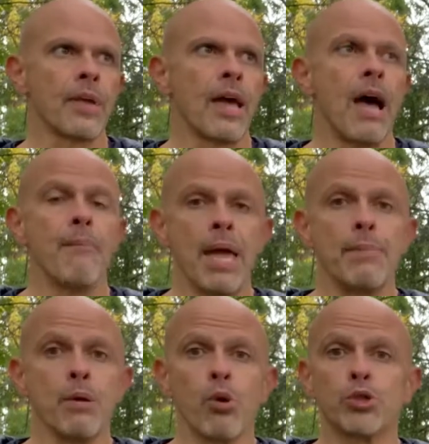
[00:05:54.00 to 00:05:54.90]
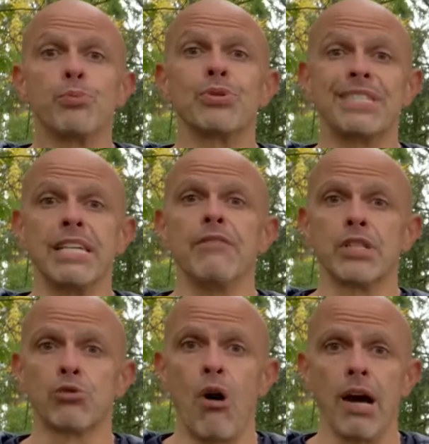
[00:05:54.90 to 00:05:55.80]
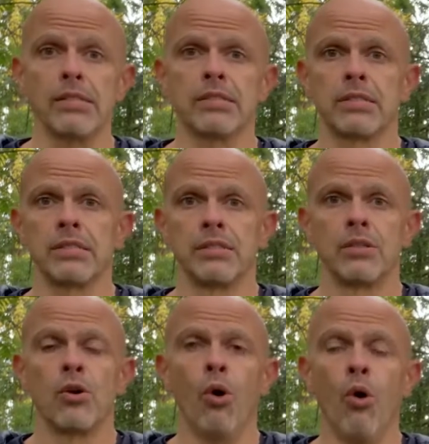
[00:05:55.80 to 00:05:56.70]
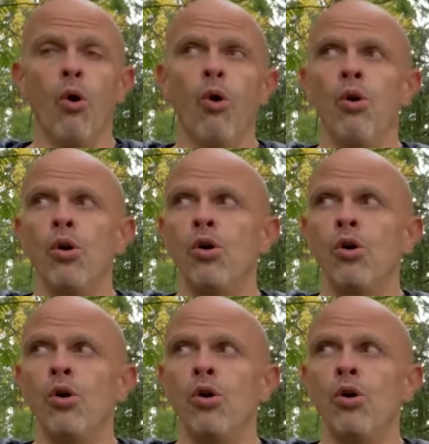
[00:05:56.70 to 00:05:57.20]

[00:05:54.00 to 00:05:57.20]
And maybe what you perceive is right or,